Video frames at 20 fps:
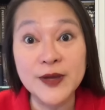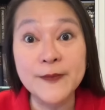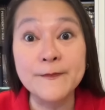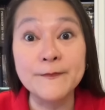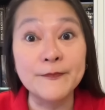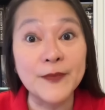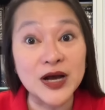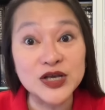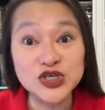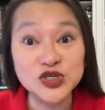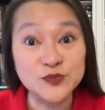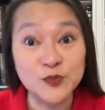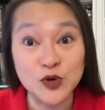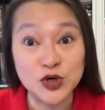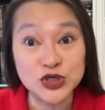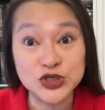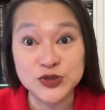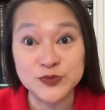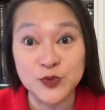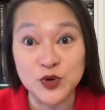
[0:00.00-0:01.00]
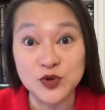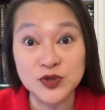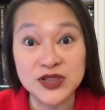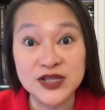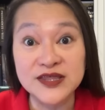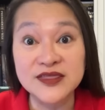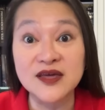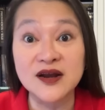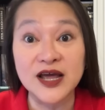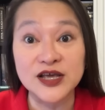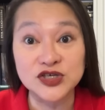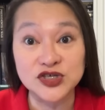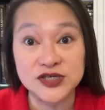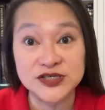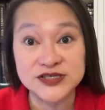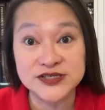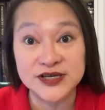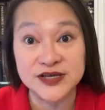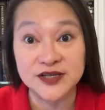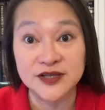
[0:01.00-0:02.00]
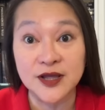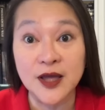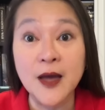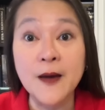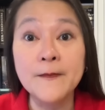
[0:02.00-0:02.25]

much more smoothly than I just did.